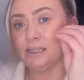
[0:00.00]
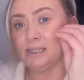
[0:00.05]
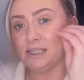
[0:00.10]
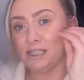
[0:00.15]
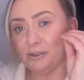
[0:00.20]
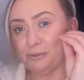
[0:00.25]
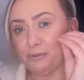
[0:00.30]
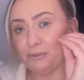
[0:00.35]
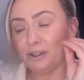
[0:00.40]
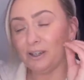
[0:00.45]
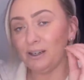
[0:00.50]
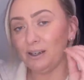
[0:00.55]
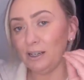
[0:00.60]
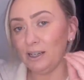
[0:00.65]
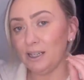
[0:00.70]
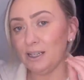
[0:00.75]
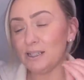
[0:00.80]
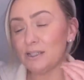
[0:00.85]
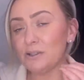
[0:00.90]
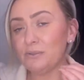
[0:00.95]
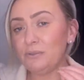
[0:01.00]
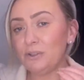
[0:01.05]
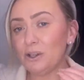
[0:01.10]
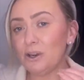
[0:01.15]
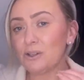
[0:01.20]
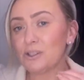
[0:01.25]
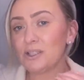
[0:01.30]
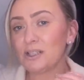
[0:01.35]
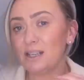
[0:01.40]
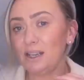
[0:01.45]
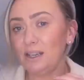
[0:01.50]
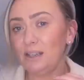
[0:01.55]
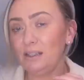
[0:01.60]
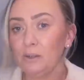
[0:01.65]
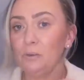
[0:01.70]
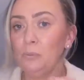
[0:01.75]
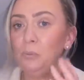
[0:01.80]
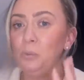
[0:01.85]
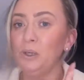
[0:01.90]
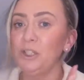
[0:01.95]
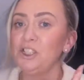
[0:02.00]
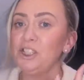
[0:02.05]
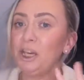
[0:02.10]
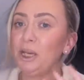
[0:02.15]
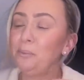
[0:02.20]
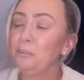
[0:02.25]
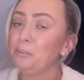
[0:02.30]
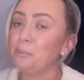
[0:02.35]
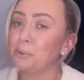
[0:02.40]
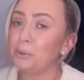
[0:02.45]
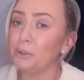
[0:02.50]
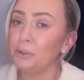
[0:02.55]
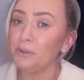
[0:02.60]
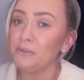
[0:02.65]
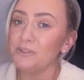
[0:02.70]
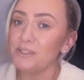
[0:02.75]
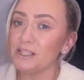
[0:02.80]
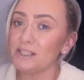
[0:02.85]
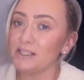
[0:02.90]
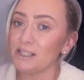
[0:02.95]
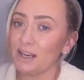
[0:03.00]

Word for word: different layers of your skin, which improves the